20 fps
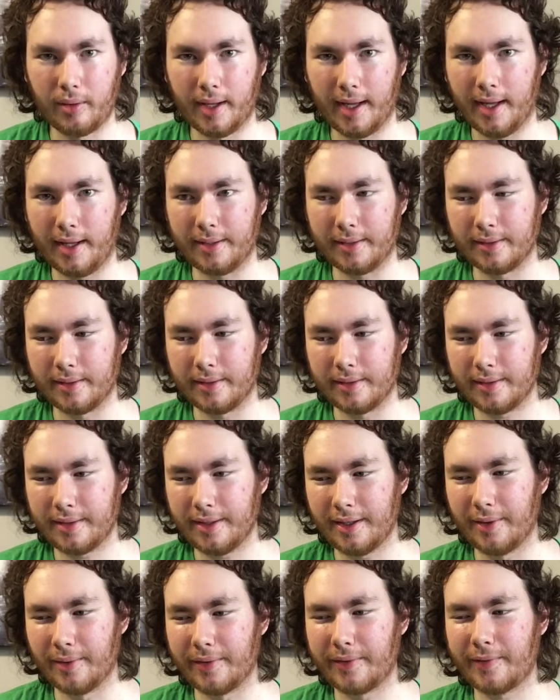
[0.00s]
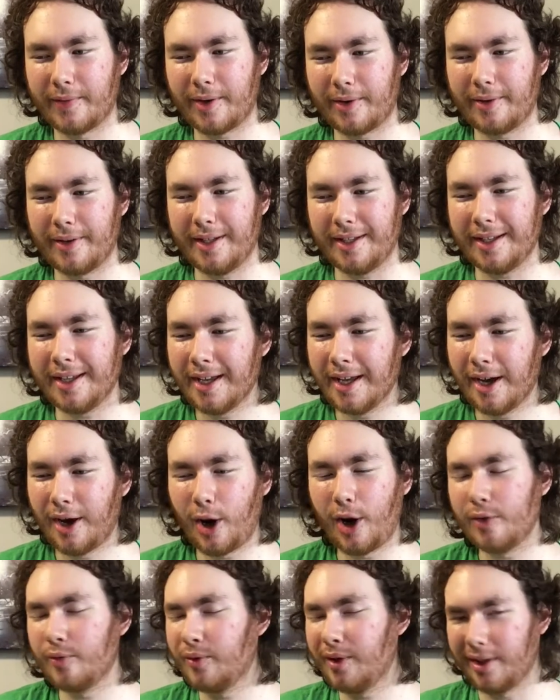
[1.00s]
and it's very
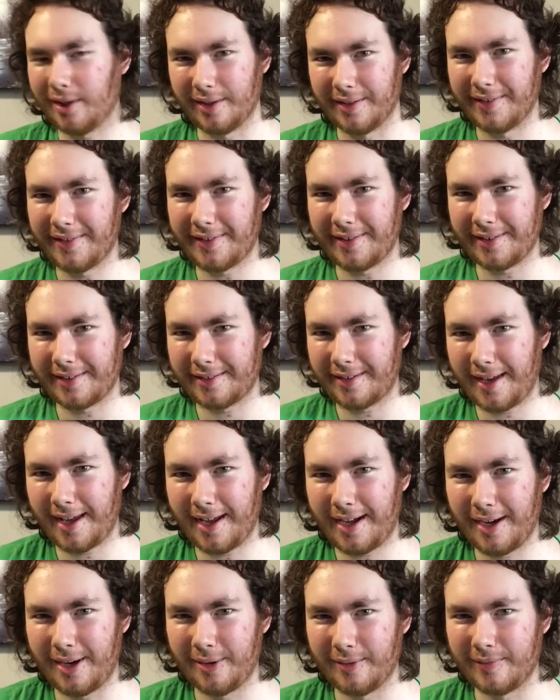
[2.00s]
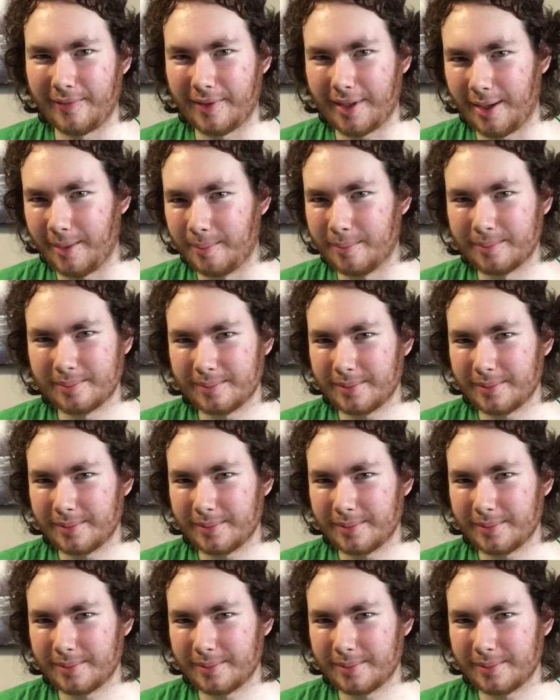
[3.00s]
unrealistic to have a